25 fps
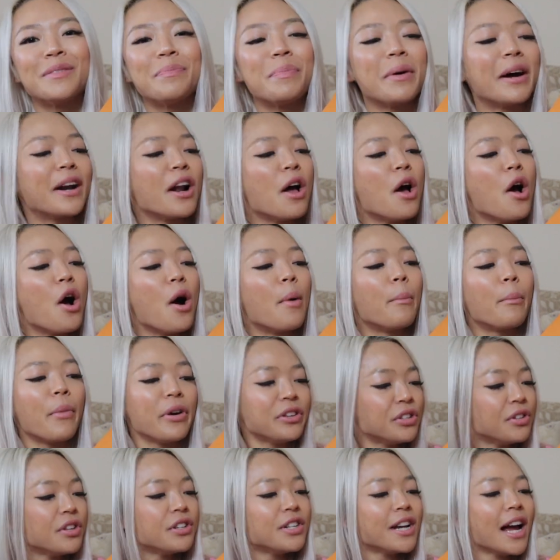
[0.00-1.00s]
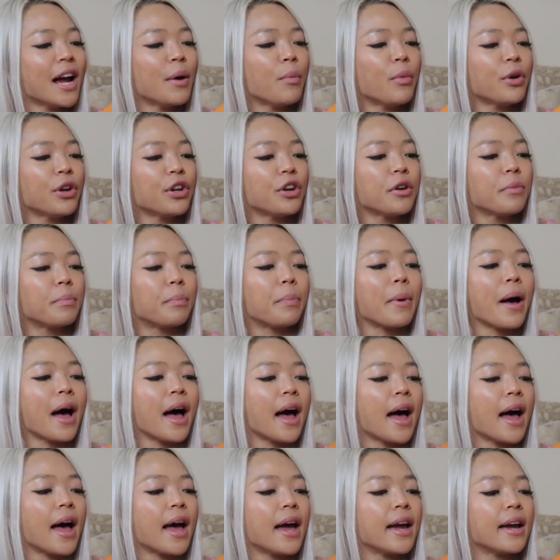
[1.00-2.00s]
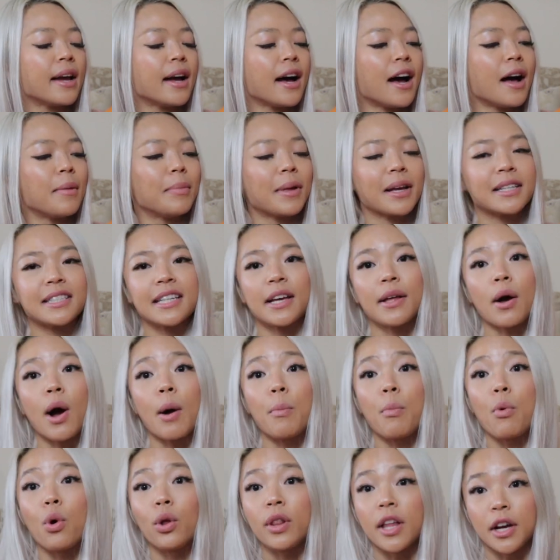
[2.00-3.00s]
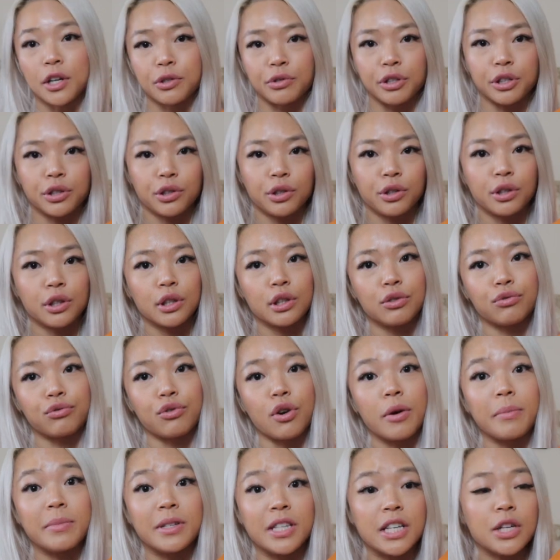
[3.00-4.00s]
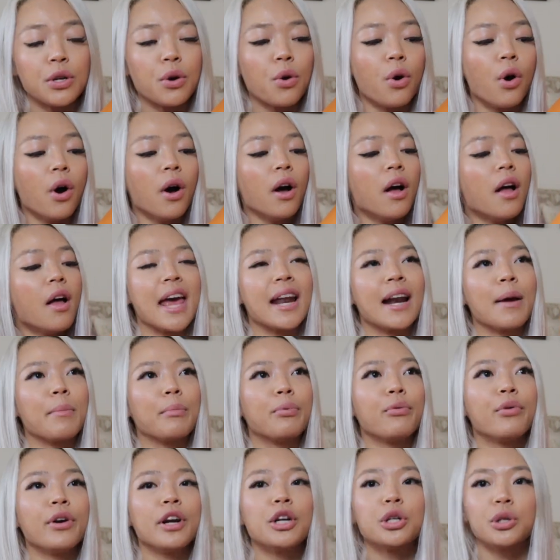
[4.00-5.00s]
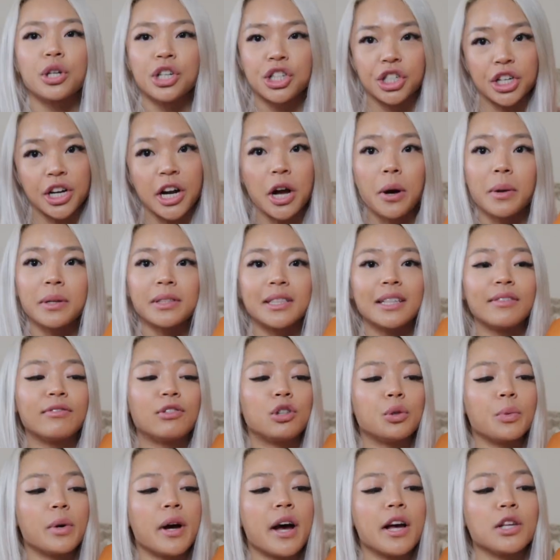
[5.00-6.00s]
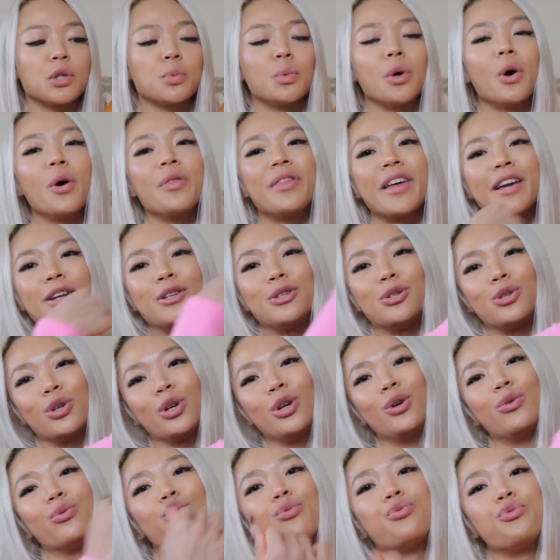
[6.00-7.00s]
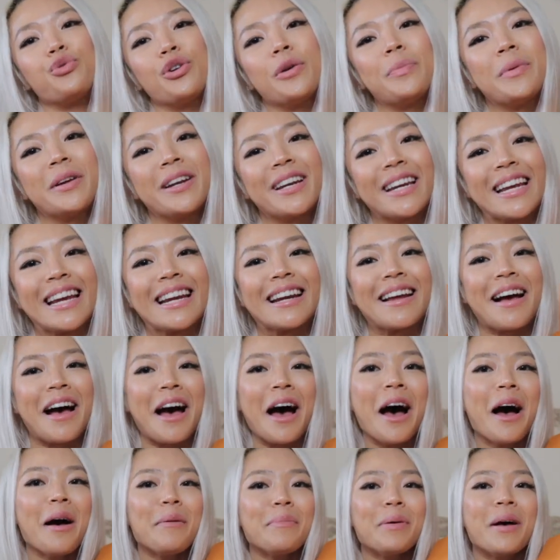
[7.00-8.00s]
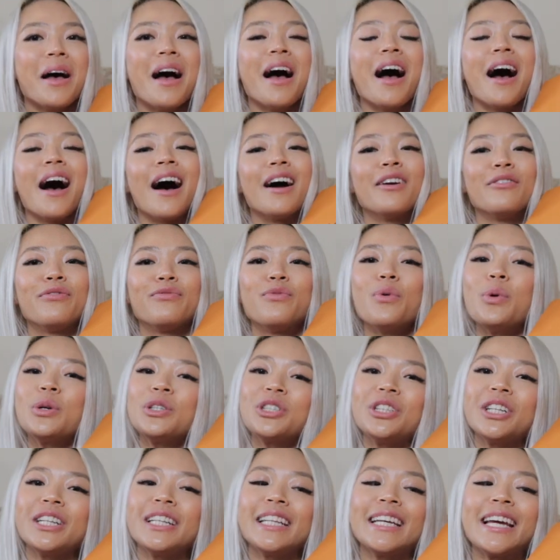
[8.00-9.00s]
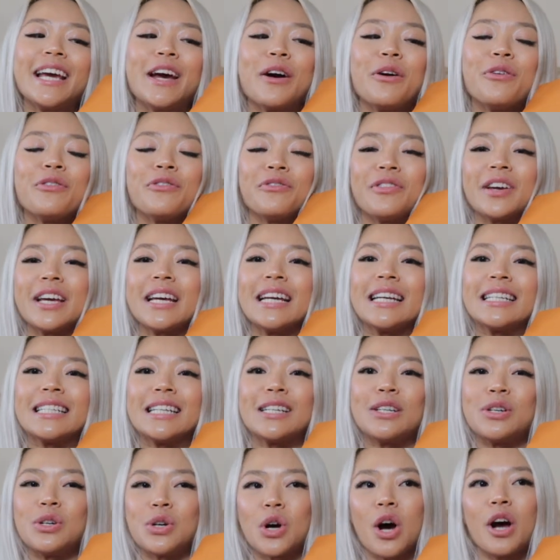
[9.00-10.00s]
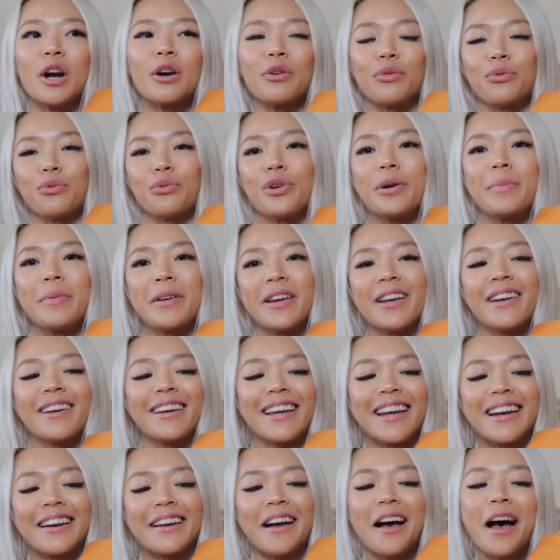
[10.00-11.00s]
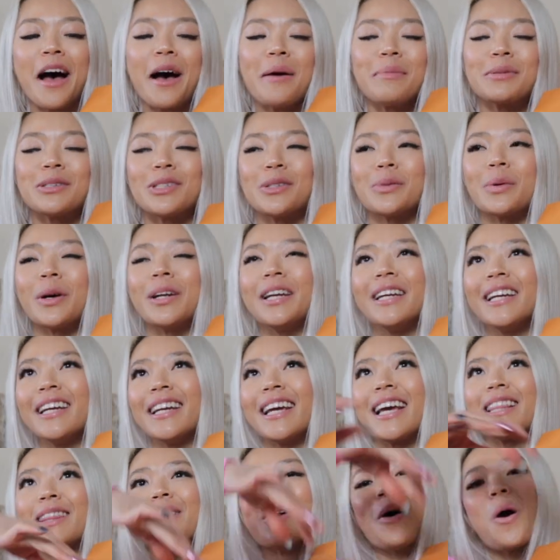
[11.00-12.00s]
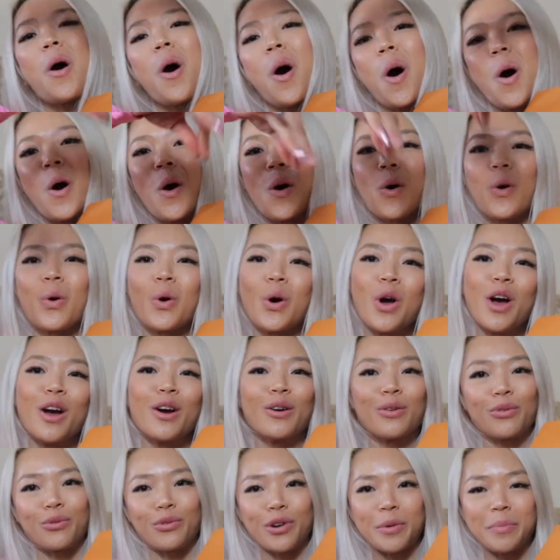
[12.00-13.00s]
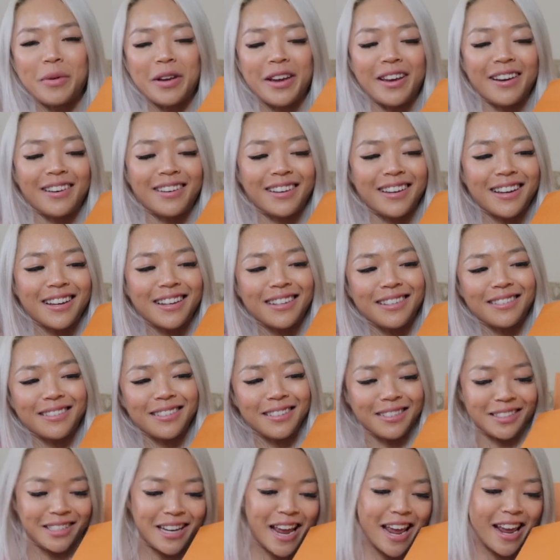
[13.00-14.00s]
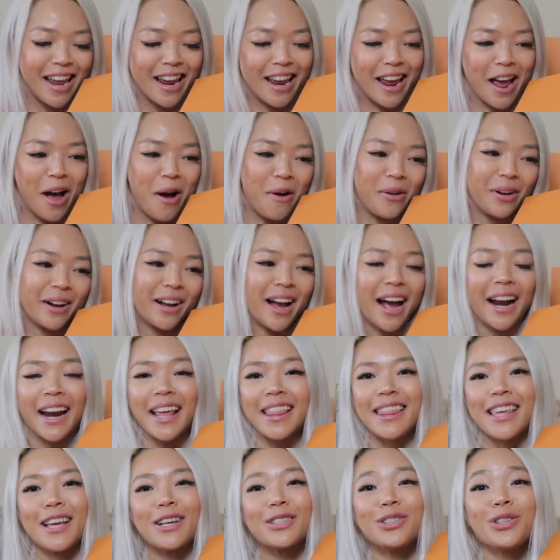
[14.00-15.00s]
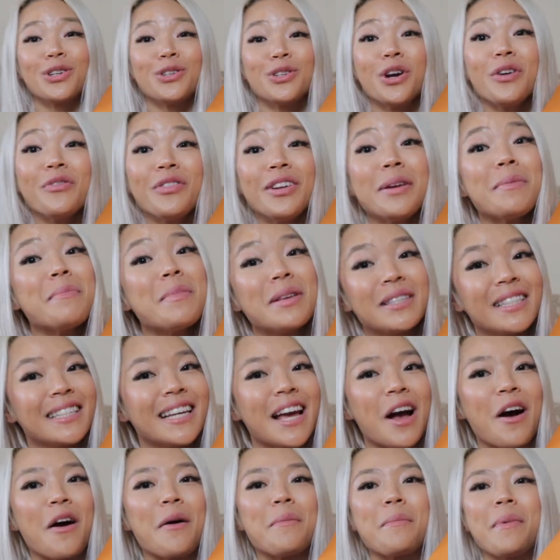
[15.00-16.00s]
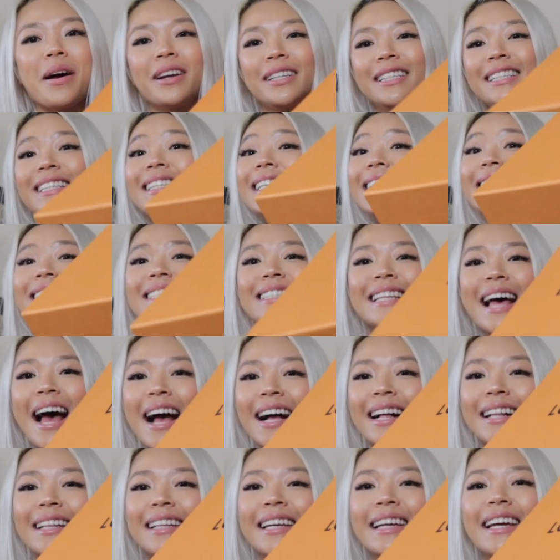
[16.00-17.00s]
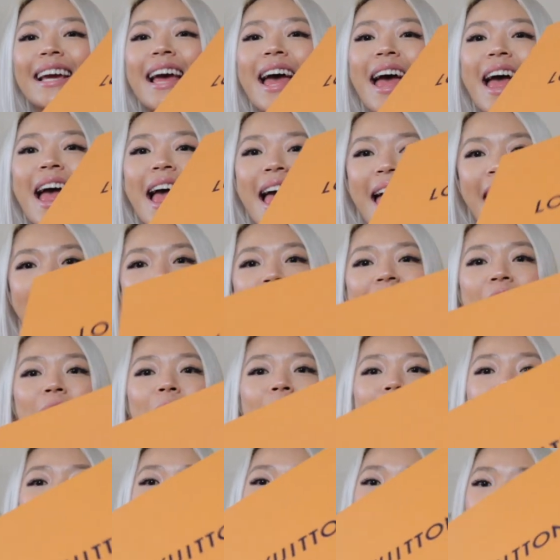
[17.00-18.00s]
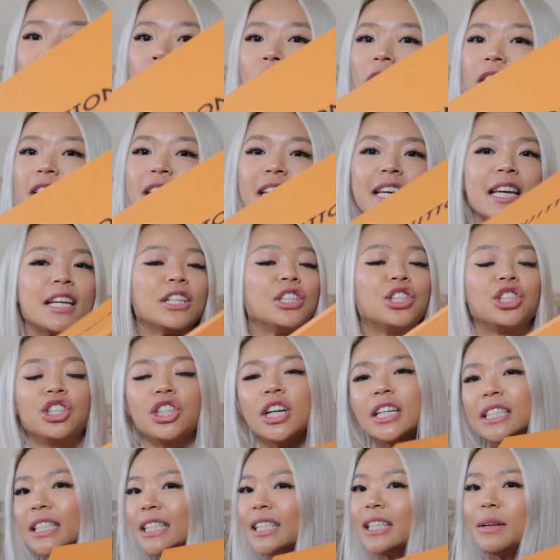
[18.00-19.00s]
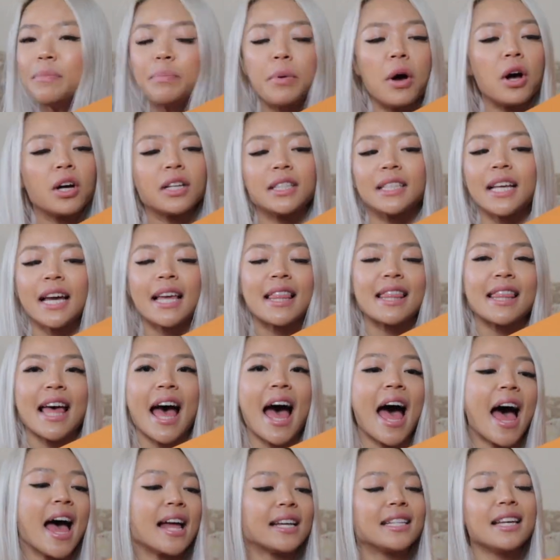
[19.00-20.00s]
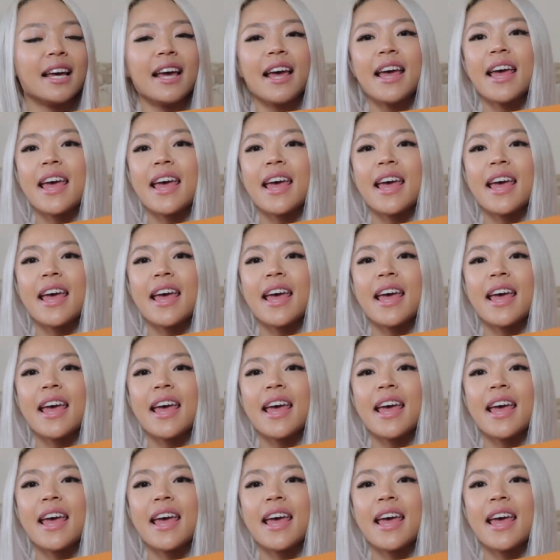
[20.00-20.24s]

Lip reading: But most of the time when you buy, like say I bought luxury shoes from Dior, and I'm pretty sure Chanel and stuff do it as well, they do ribbon it up. Unfortunately, LV did not ribbon it up, so I didn't get the whole ribbon taking out kind of thing. So you're not really missing out on much. This is exactly how I got it, just in the box like that.